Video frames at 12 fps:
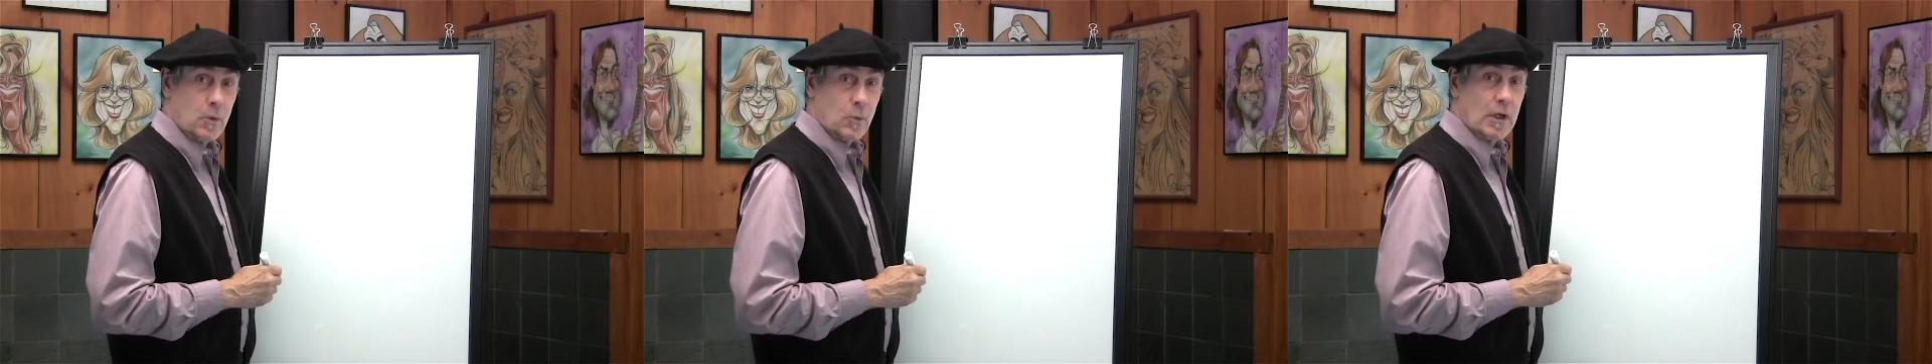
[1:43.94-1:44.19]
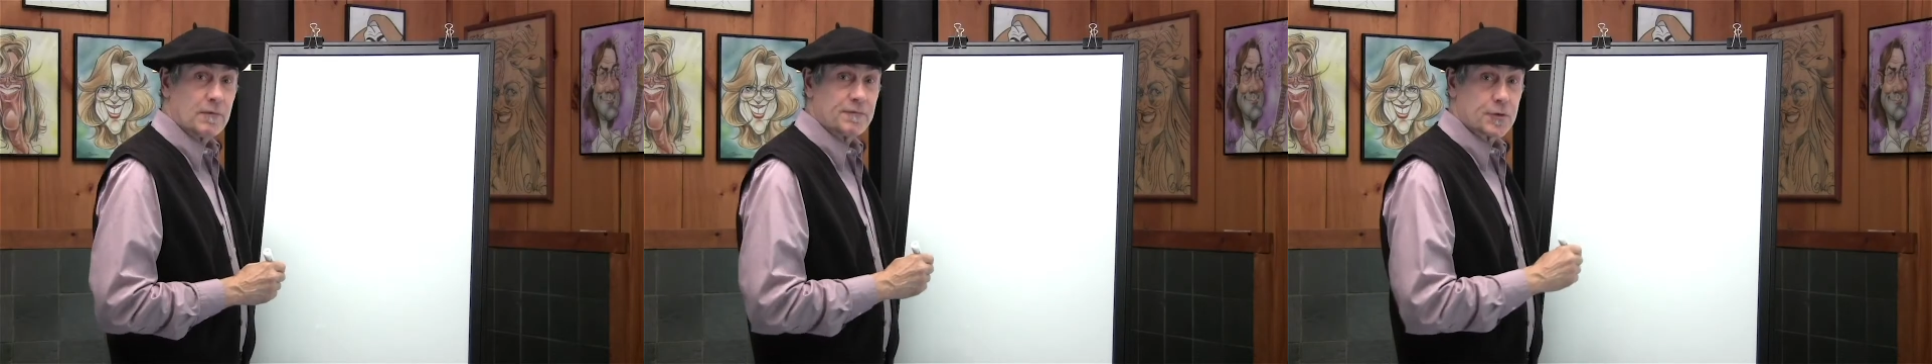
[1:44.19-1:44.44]

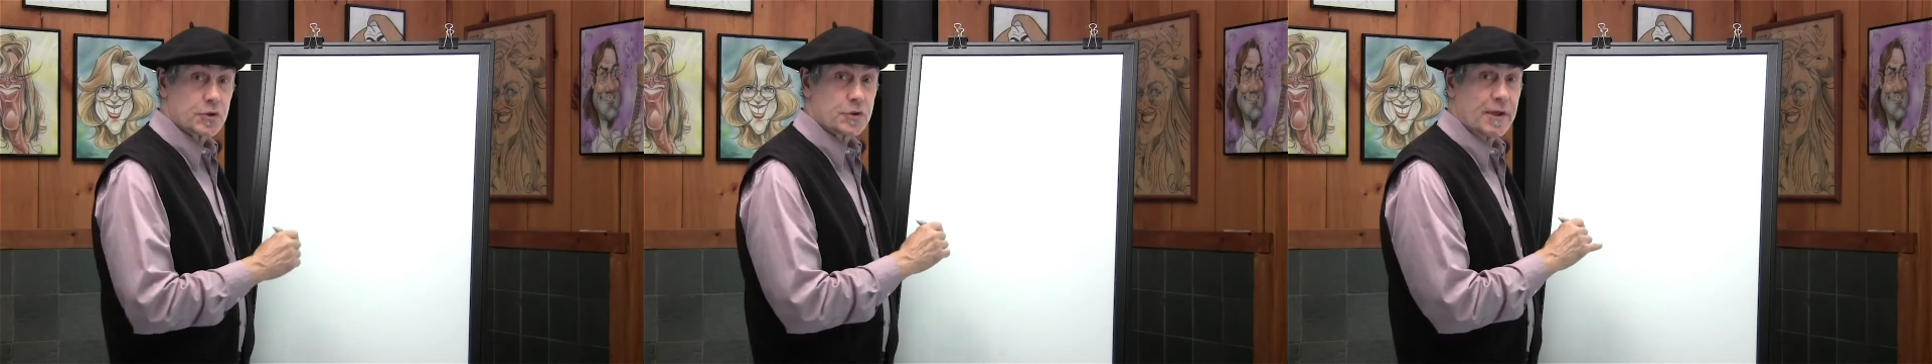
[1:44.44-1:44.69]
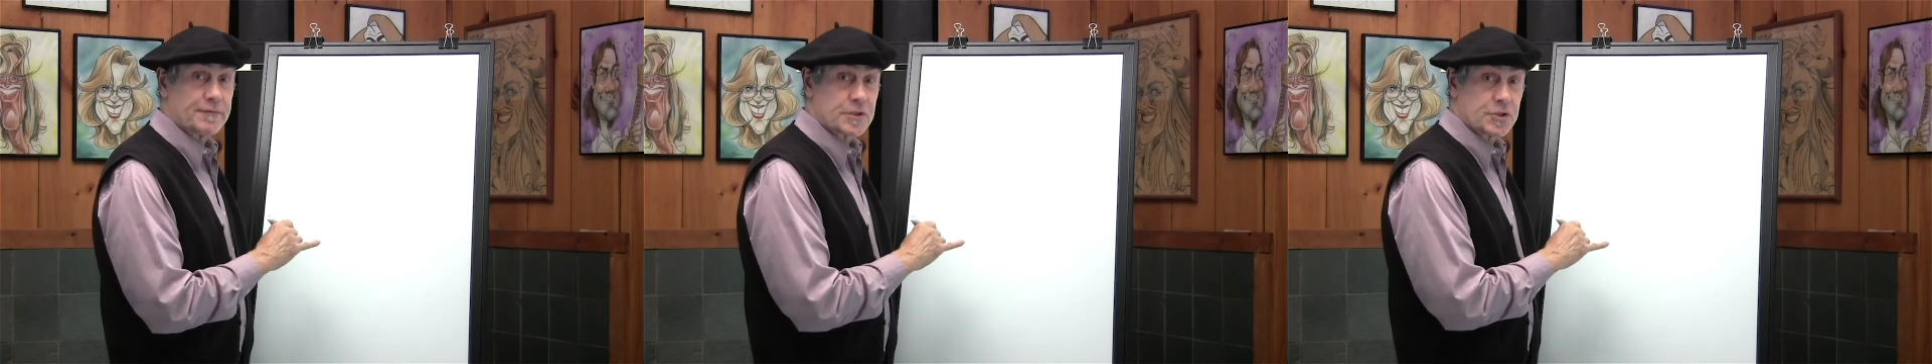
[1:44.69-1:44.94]
Well, first
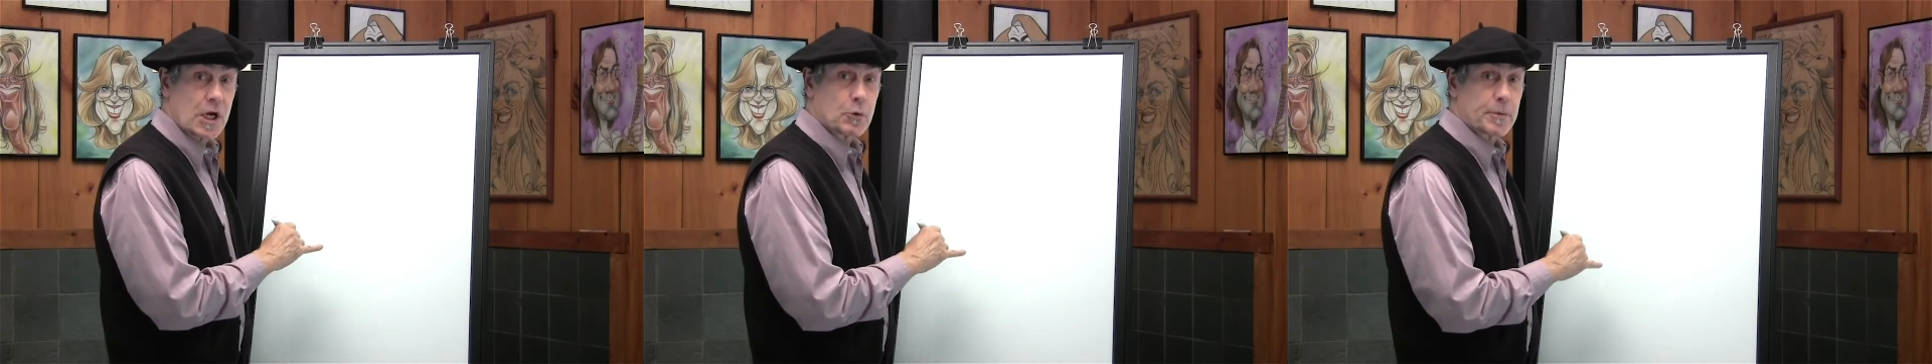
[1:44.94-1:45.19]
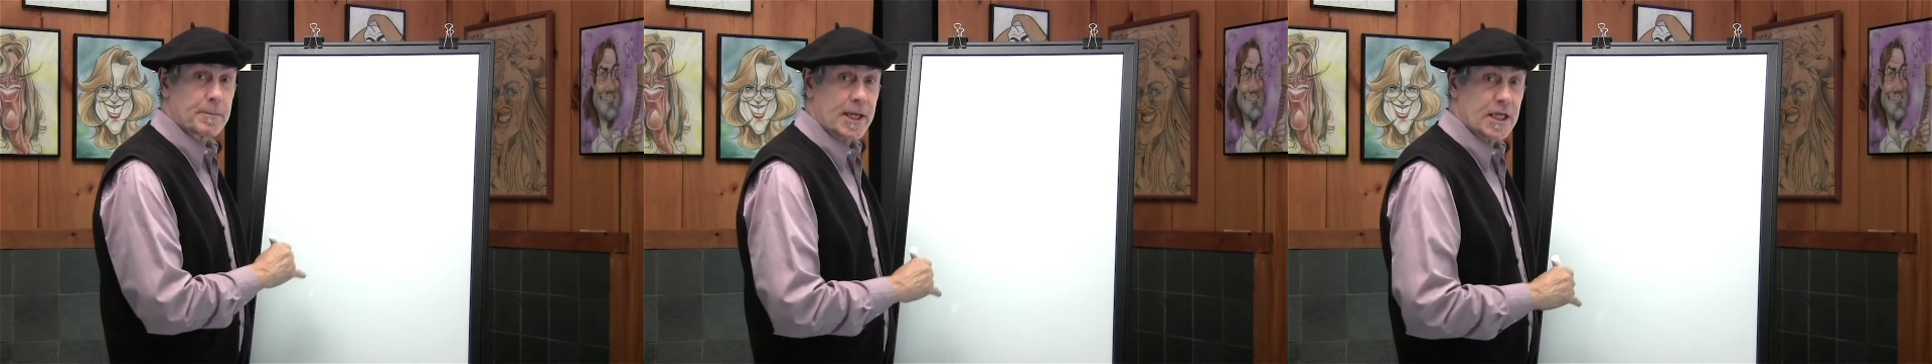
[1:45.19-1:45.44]
I have to
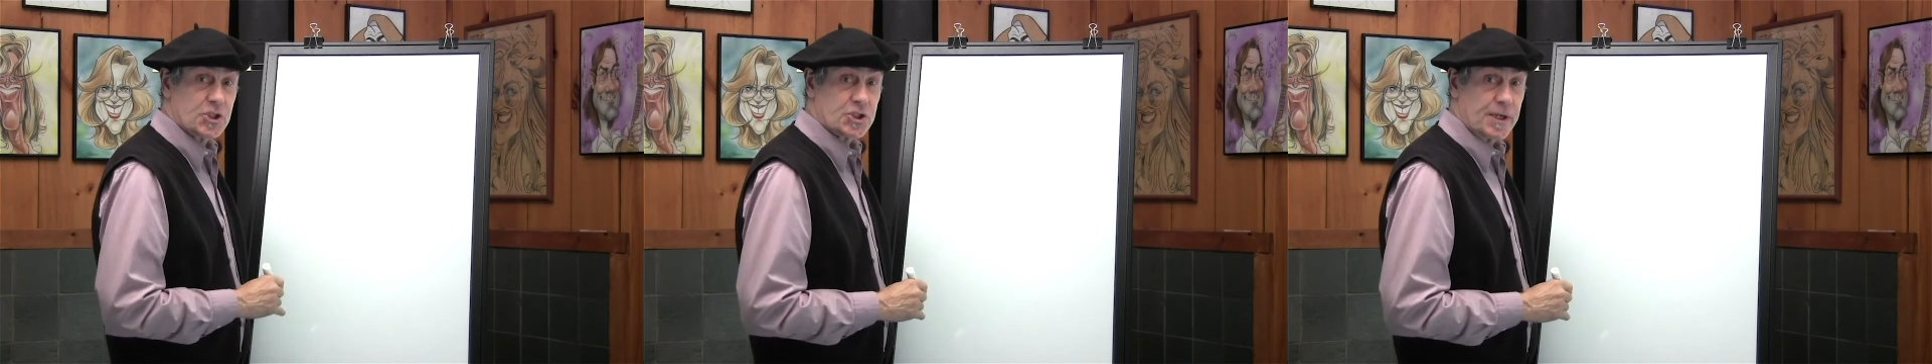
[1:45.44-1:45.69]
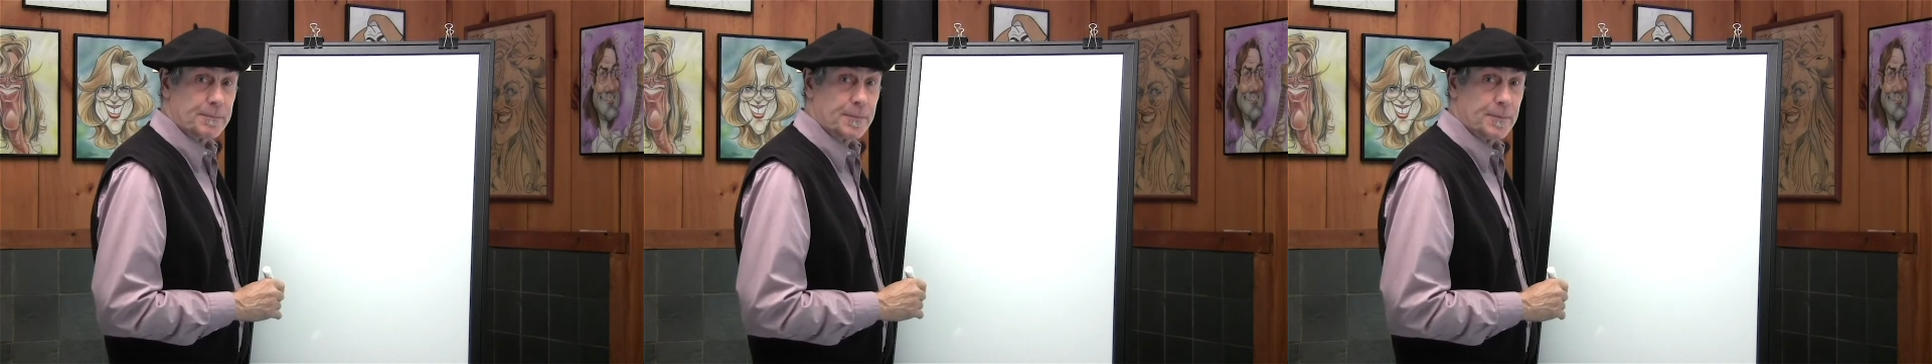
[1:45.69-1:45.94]
start with my head
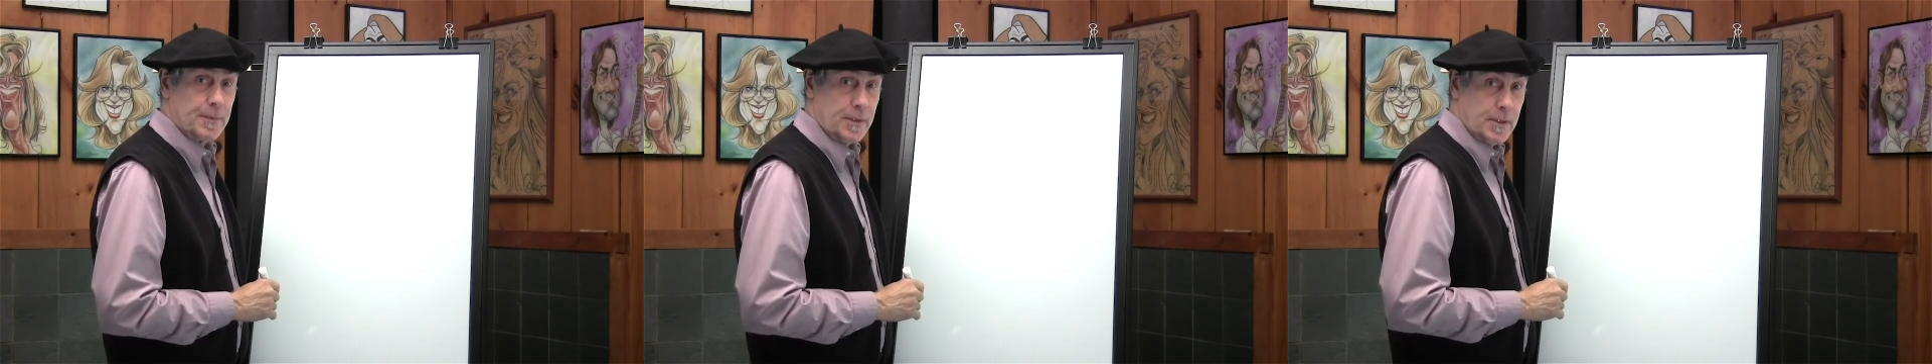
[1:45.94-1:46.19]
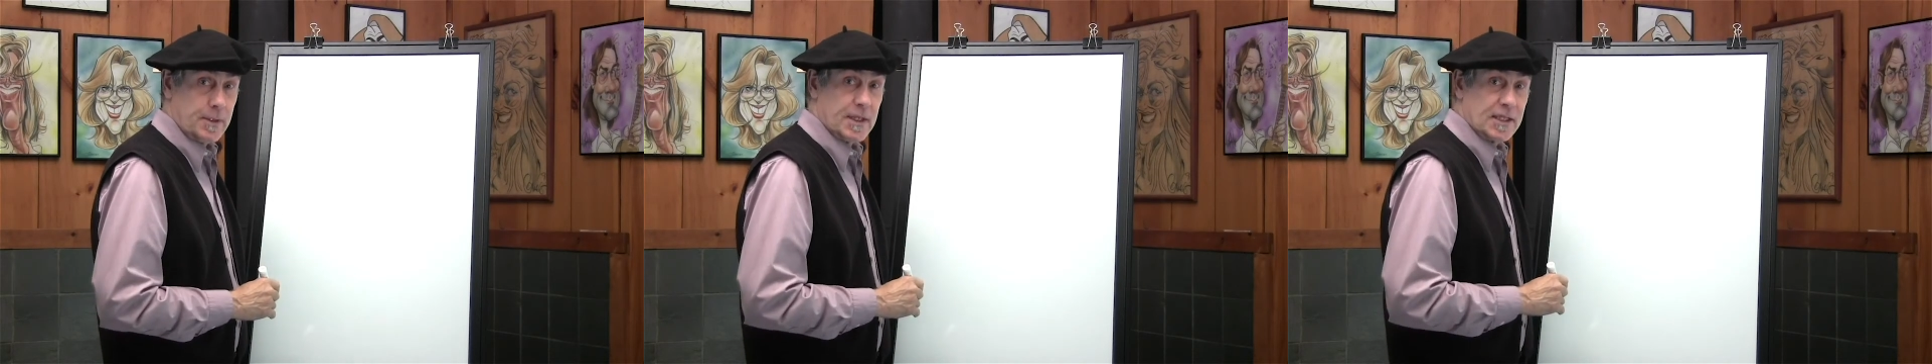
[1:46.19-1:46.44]
shape.
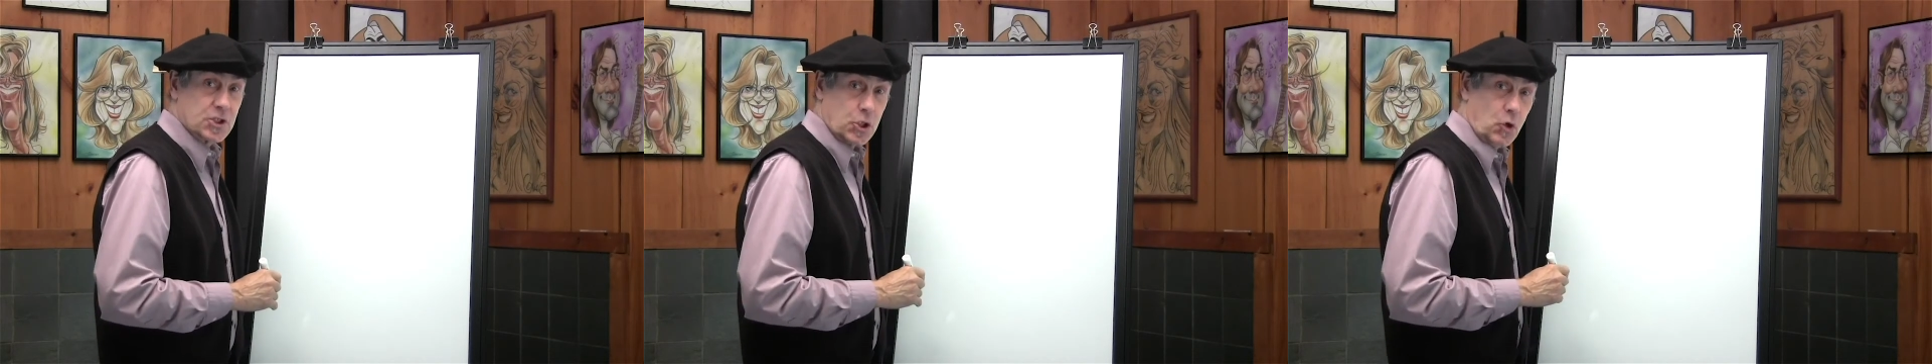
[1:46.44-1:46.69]
That's an